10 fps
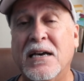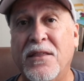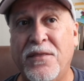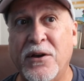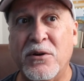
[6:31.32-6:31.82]

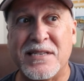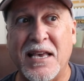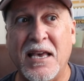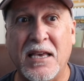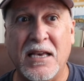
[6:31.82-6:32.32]
There is
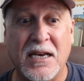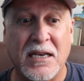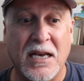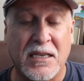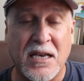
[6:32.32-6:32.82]

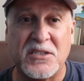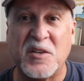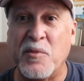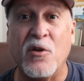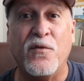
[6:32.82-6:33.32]
a
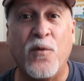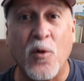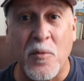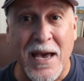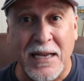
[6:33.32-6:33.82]
customary
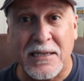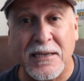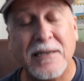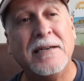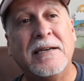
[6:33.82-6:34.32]
format
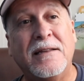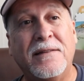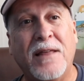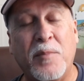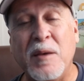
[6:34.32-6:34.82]

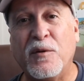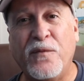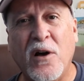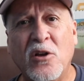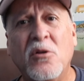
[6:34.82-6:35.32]
that people
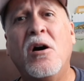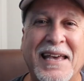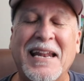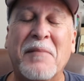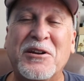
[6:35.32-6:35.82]
follow,
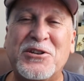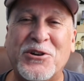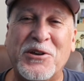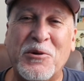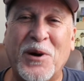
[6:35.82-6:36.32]
and I'm going to
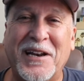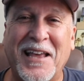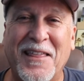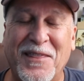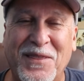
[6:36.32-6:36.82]
show you what
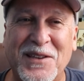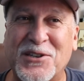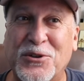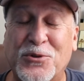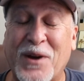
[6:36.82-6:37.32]

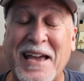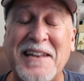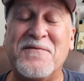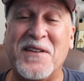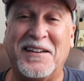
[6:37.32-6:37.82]
this
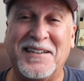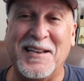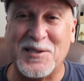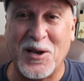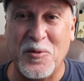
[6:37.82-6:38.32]
grand event
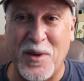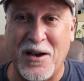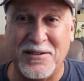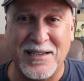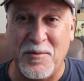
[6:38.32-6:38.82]
is all
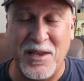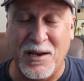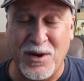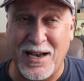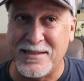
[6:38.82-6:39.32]
about. I mean,
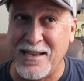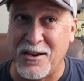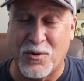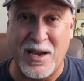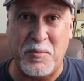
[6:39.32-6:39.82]
I say
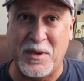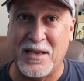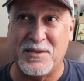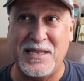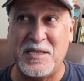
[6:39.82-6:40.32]
grand
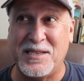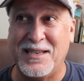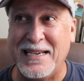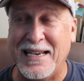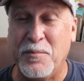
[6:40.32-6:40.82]
because
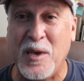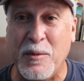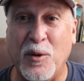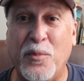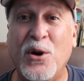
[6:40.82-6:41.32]
these
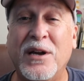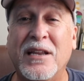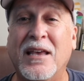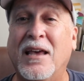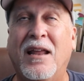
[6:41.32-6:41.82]
people
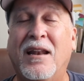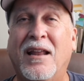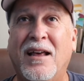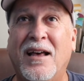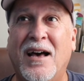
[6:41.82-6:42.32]
put
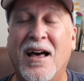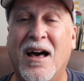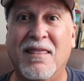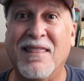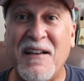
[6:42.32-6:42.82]
in
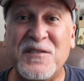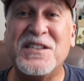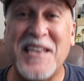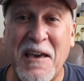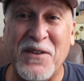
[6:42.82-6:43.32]
life
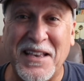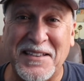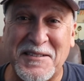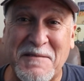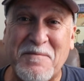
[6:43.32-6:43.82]

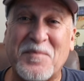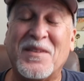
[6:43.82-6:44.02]
savings